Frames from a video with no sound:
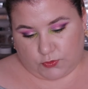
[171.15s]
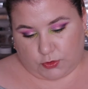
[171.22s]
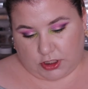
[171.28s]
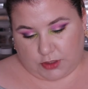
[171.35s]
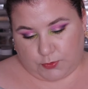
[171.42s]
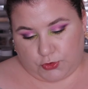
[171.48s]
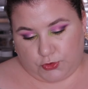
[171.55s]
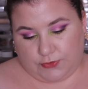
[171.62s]

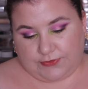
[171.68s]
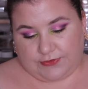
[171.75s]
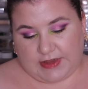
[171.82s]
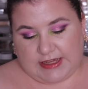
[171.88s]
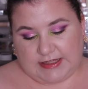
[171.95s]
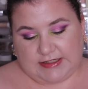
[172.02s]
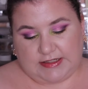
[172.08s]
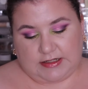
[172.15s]
waterproof,
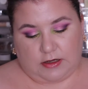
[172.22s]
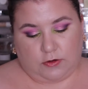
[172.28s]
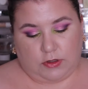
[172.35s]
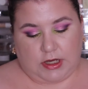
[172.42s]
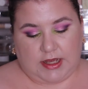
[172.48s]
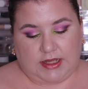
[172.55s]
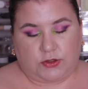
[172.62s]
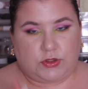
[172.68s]

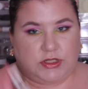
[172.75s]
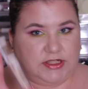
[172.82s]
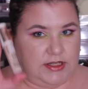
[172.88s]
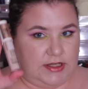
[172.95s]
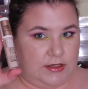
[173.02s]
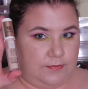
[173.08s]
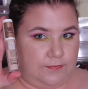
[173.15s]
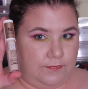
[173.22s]
18-hour
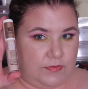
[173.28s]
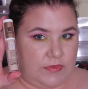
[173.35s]
hydrating.